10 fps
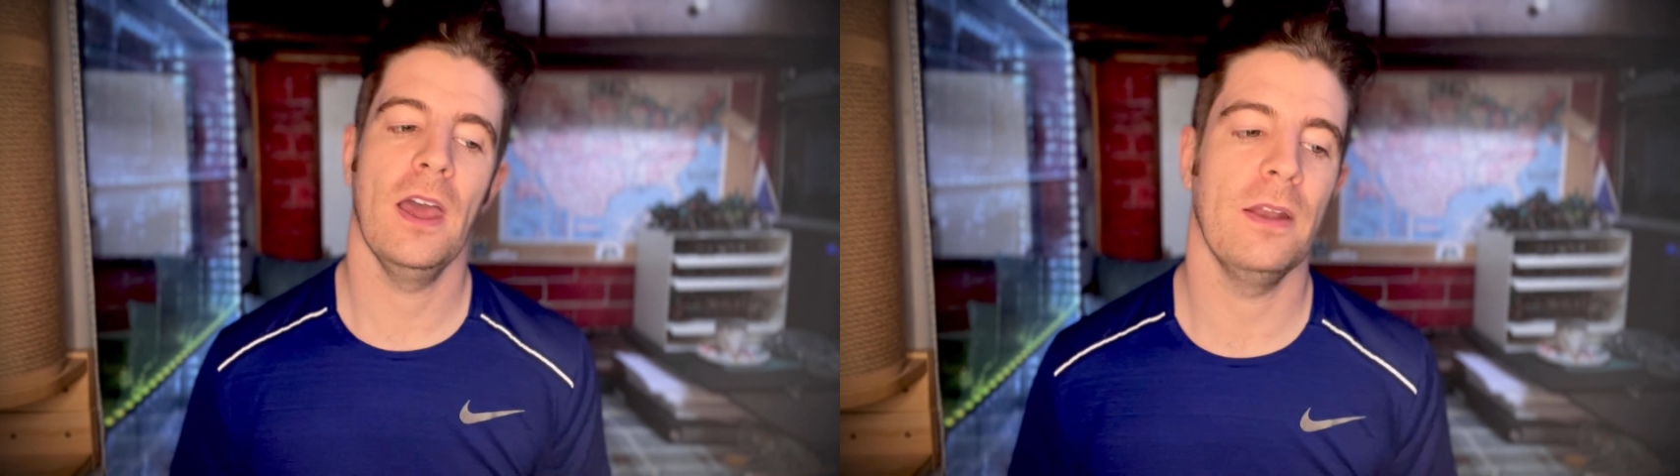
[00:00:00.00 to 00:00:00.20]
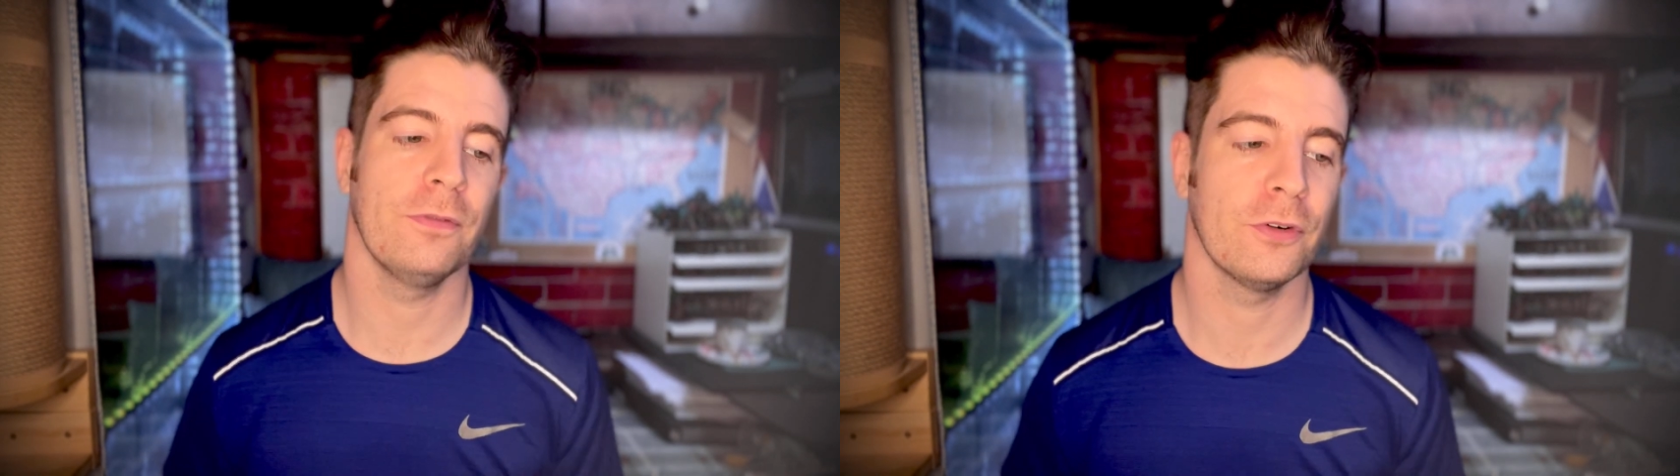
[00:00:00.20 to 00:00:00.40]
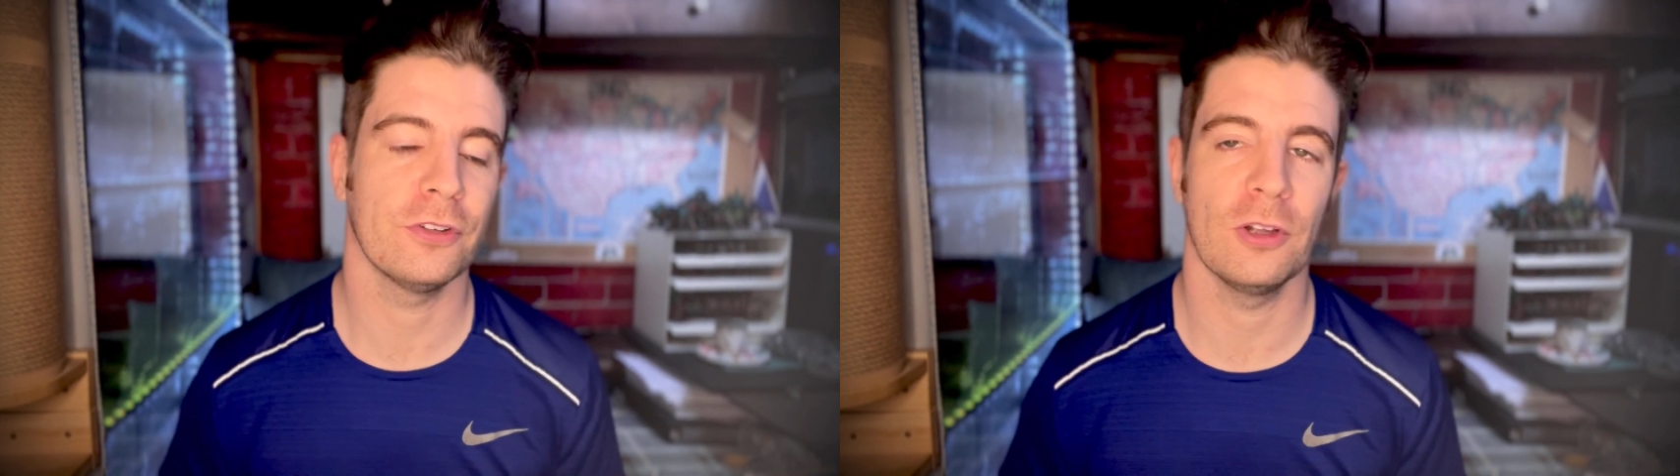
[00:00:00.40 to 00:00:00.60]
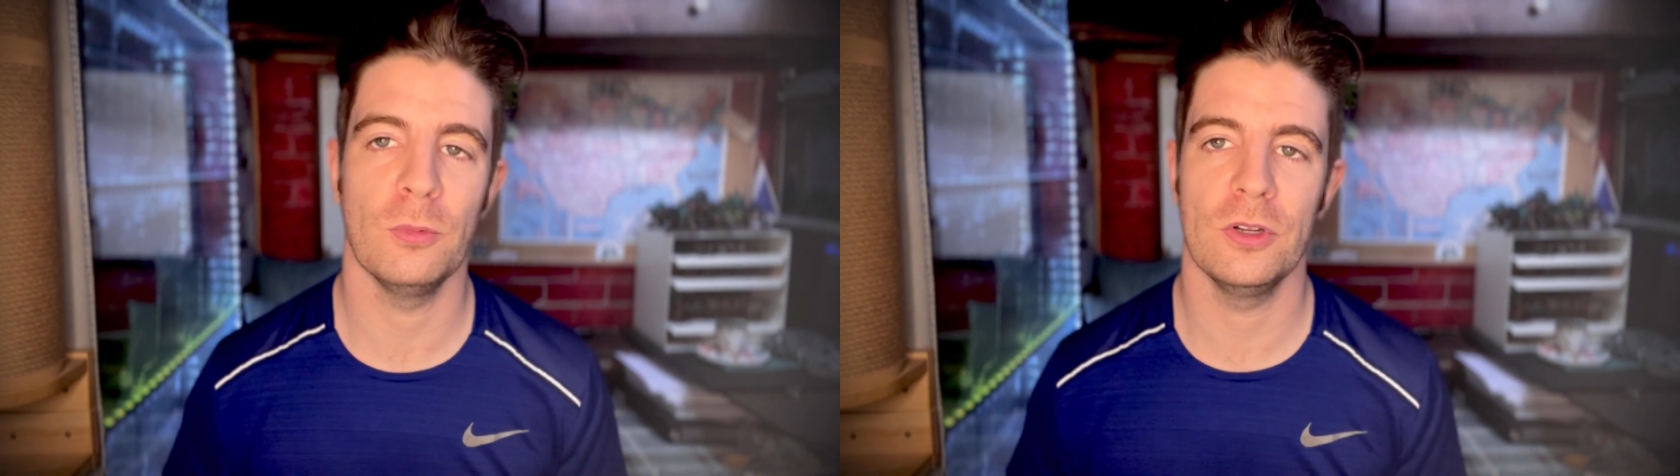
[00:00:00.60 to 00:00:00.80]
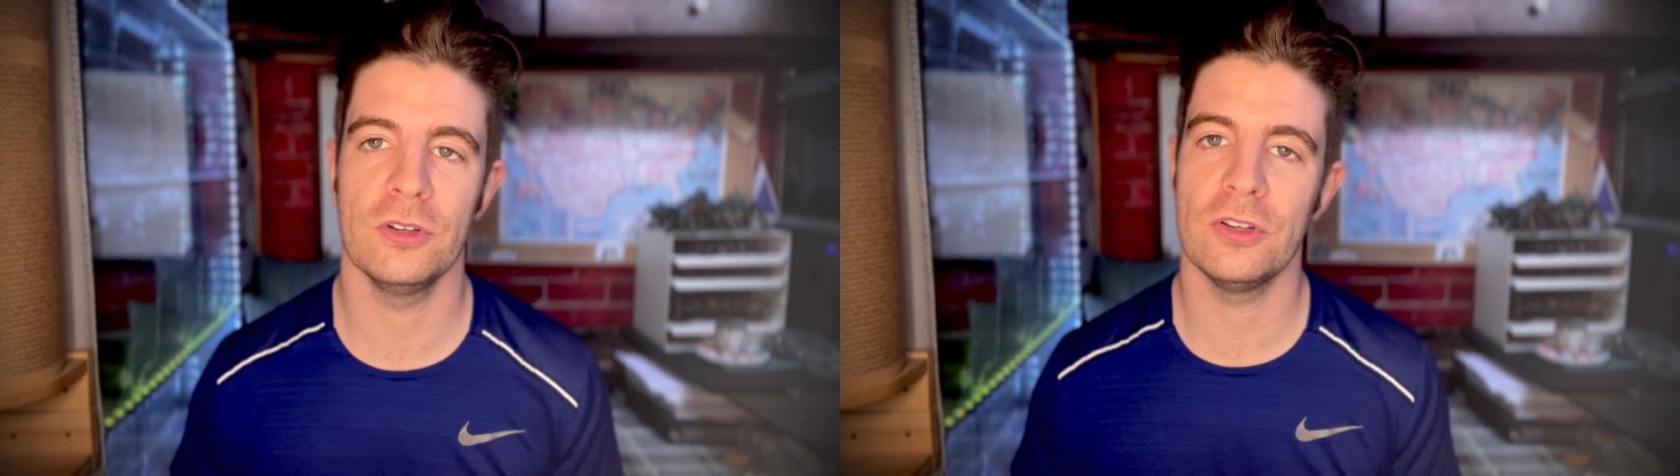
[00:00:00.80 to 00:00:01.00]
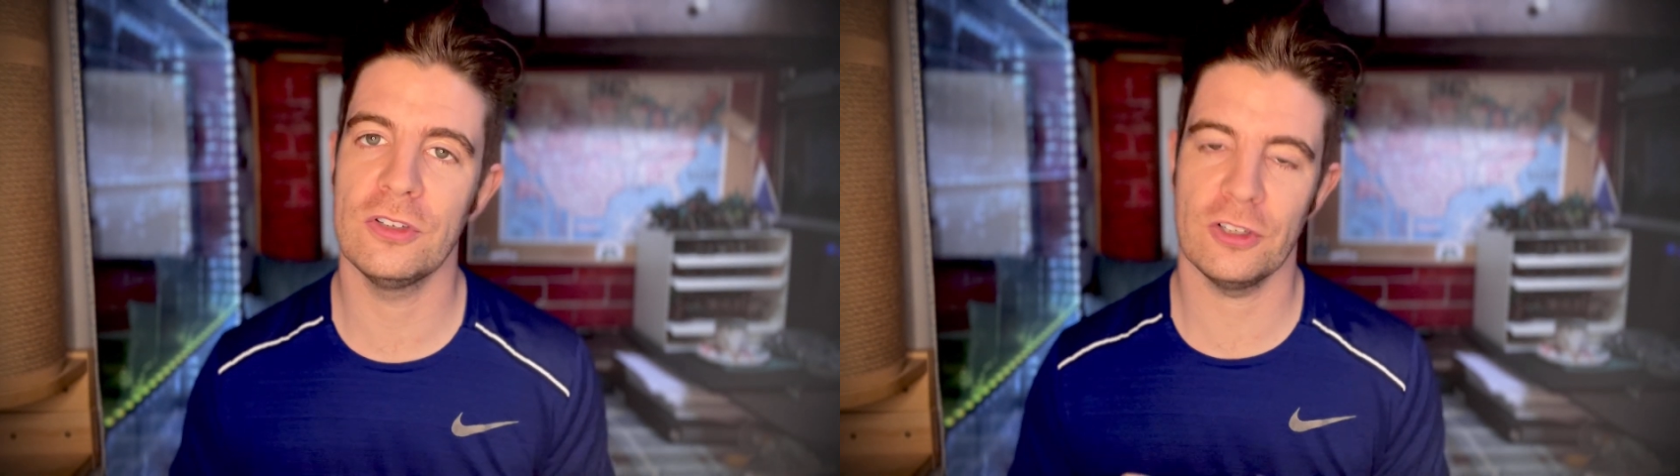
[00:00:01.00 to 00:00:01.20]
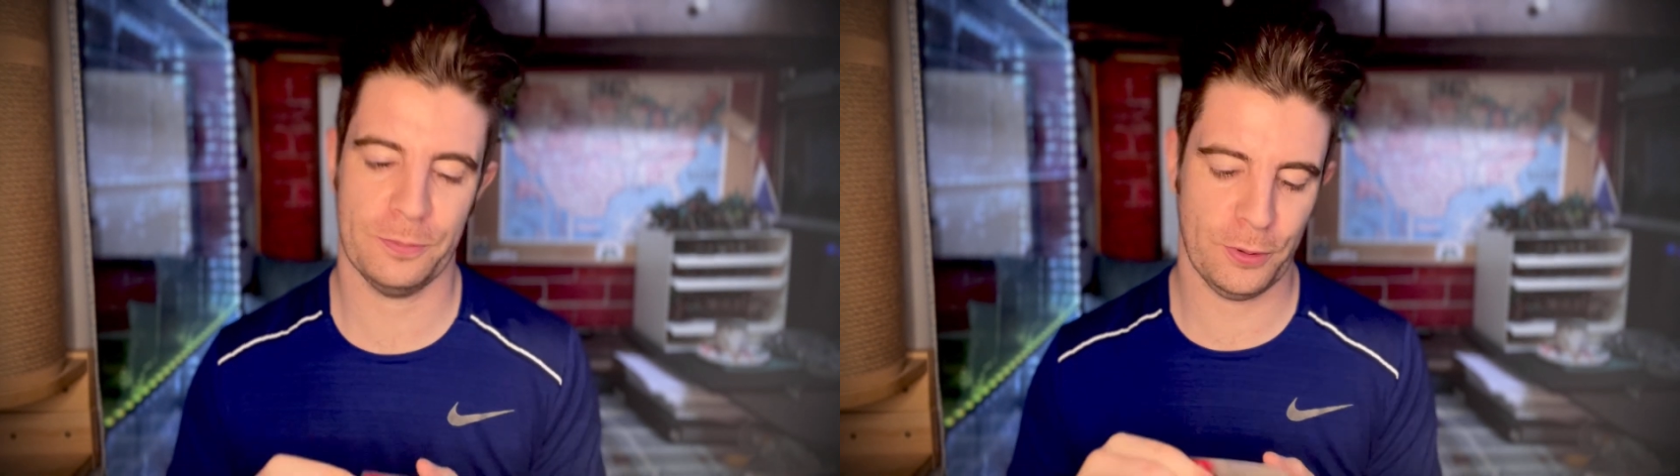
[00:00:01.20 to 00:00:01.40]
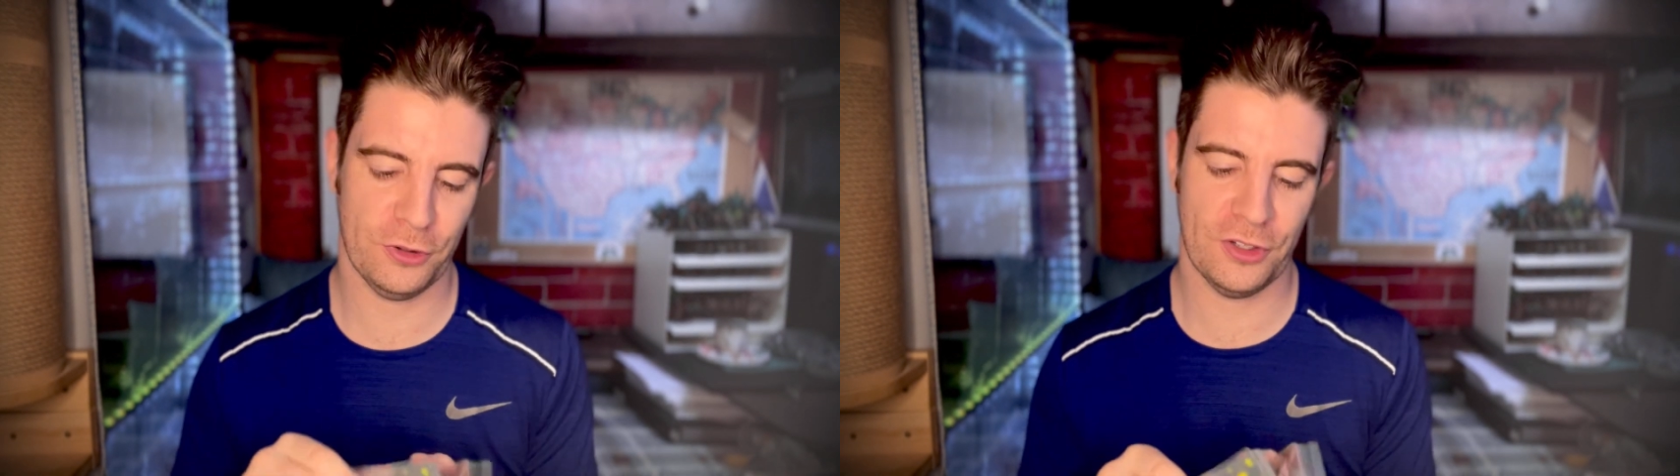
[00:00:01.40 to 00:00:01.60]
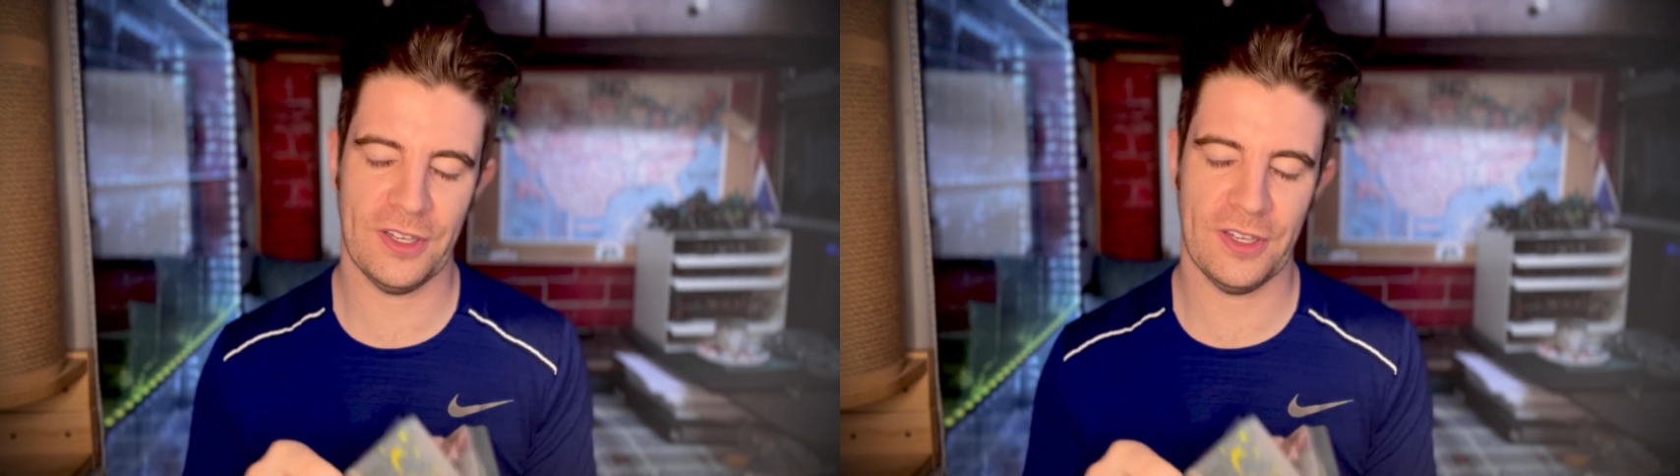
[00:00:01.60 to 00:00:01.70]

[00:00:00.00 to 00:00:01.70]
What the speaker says: and for someone to just put